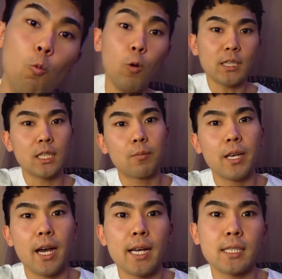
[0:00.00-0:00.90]
What's up
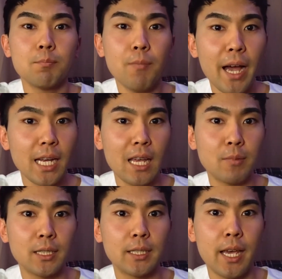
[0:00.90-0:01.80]
guys, my name
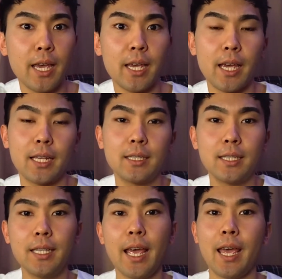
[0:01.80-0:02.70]
is Day and
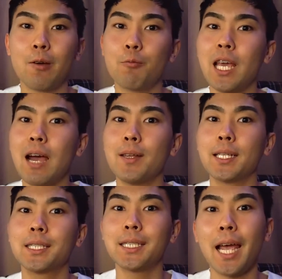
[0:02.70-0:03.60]
today we have an
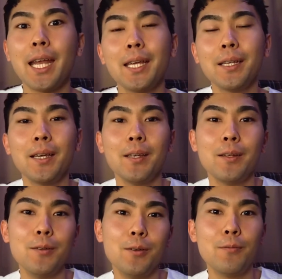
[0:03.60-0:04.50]
exciting
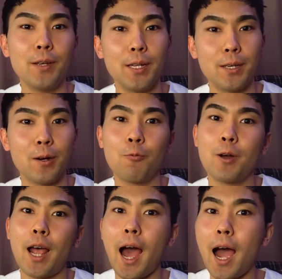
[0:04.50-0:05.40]
new video
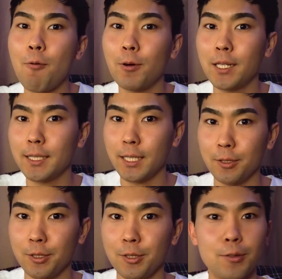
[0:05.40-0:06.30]
where I want to
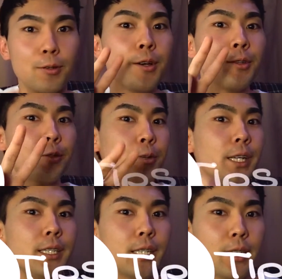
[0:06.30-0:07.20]
tell you
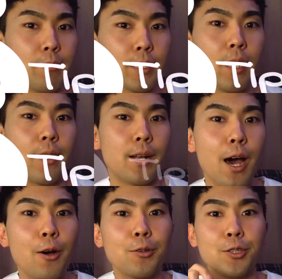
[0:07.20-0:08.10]
3 tips on
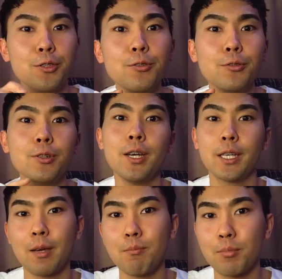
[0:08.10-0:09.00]
how you
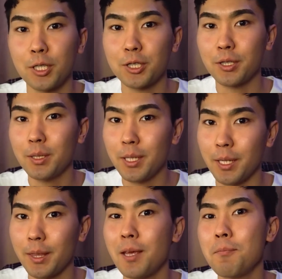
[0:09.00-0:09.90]
can brush your
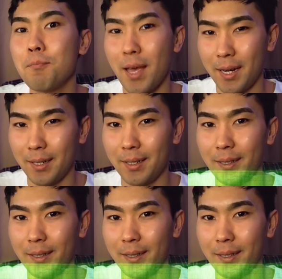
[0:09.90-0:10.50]
teeth better.